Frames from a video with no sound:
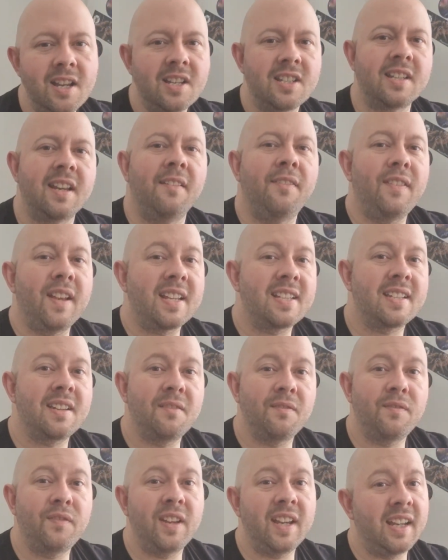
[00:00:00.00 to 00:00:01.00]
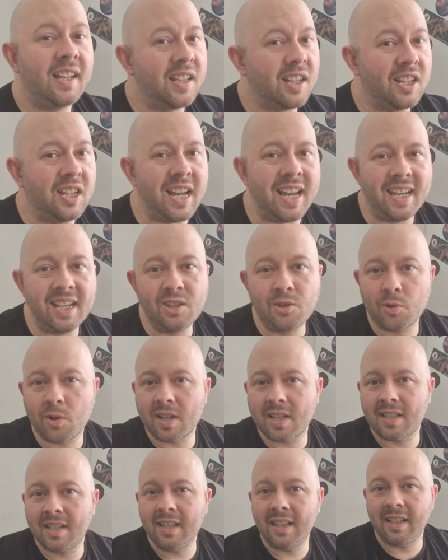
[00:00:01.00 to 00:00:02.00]
So if that's something that you're
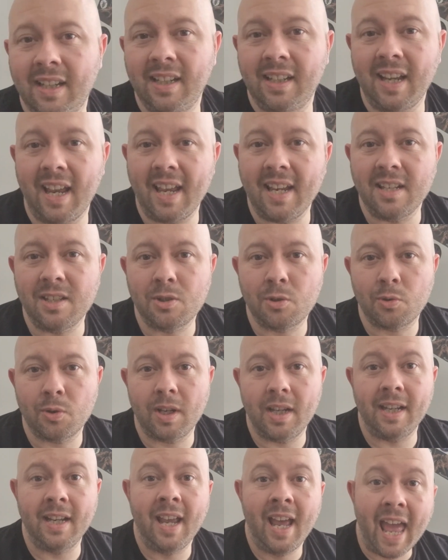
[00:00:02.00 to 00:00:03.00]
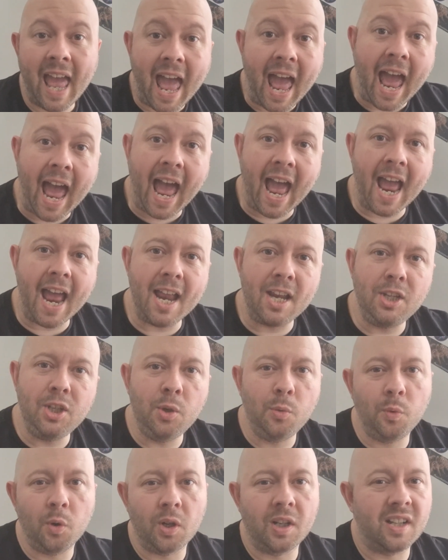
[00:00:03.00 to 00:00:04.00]
interested in entering and
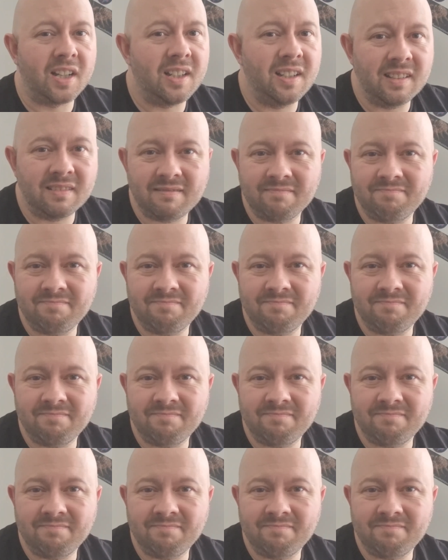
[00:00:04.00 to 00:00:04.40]
you want to